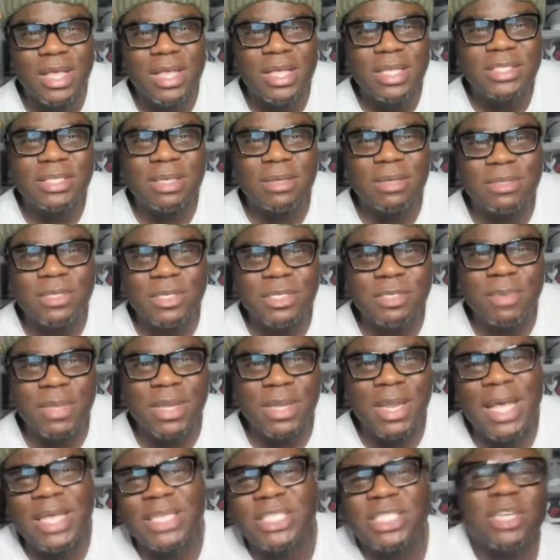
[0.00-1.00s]
Some dudes be
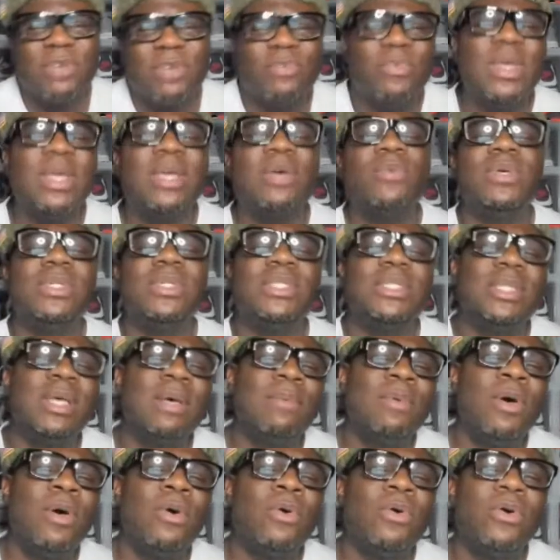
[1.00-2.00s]
like, "Shit, Rika, what's
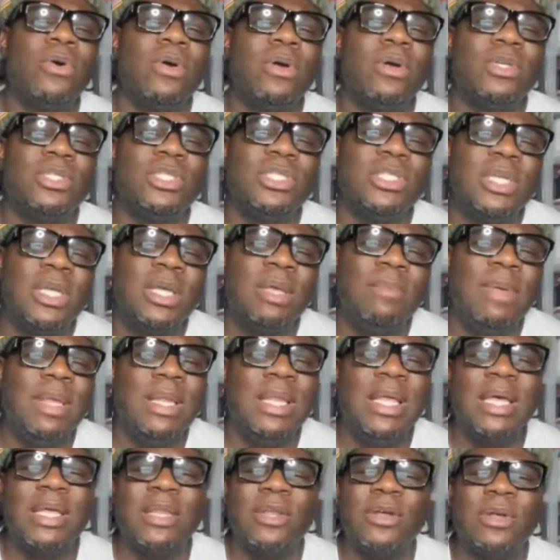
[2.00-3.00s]
up, homegirl?" Shit, be
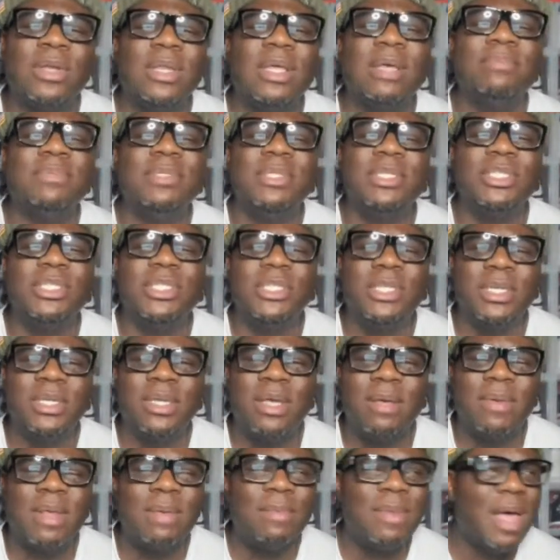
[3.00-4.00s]
licking their lips and shit.
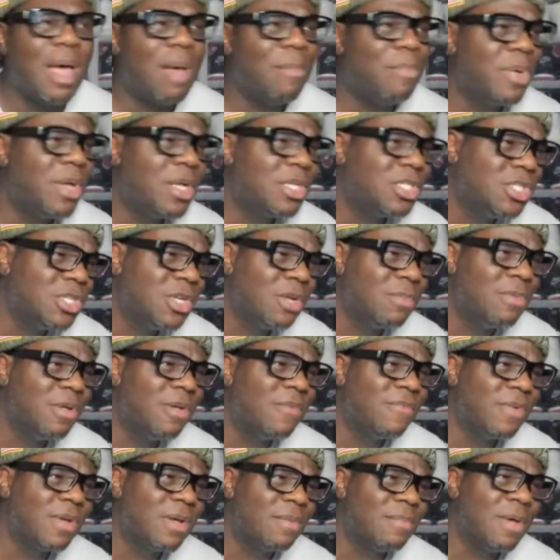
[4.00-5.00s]
I'm like, man, I'll punch your
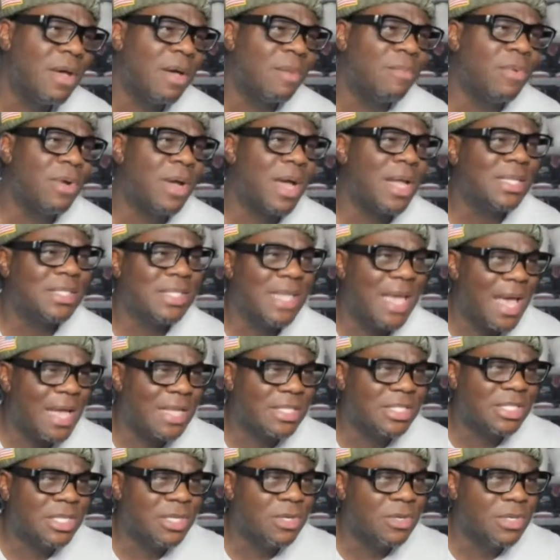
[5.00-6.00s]
motherfucking mouth, bro. I just
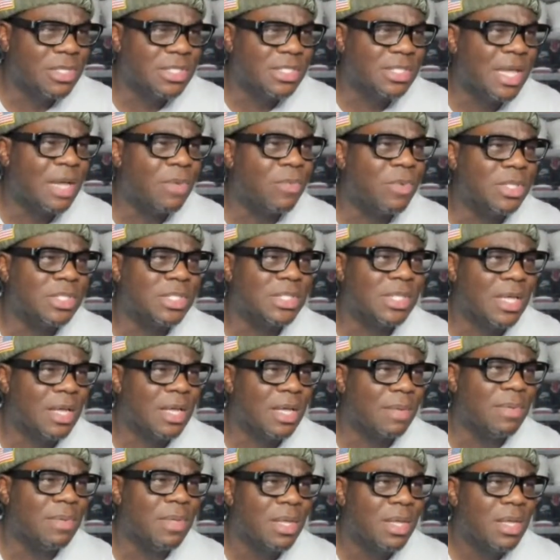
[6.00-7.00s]
asked you to say what's
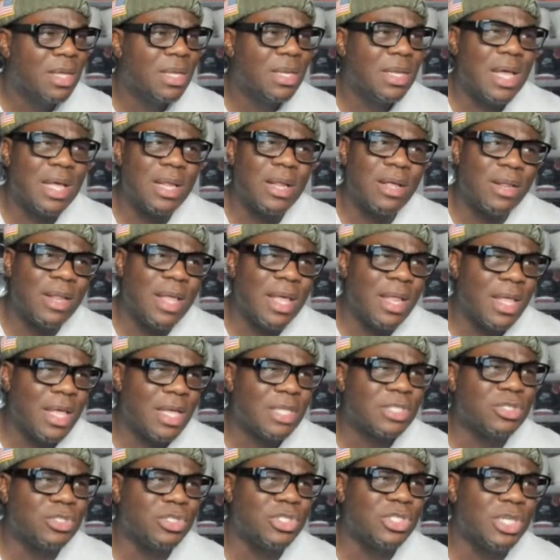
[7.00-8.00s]
up, not all that
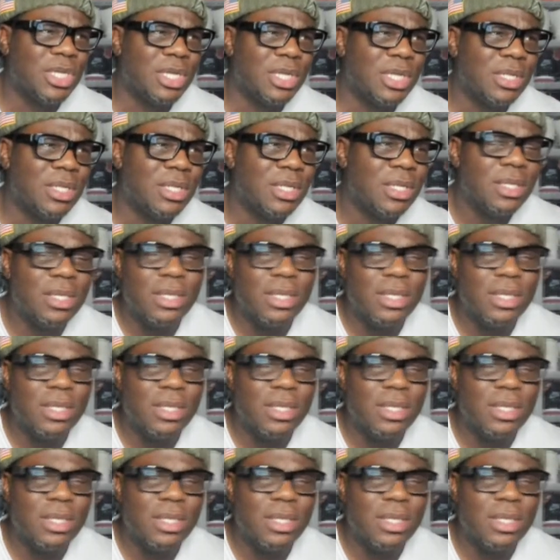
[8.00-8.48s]
extra shit.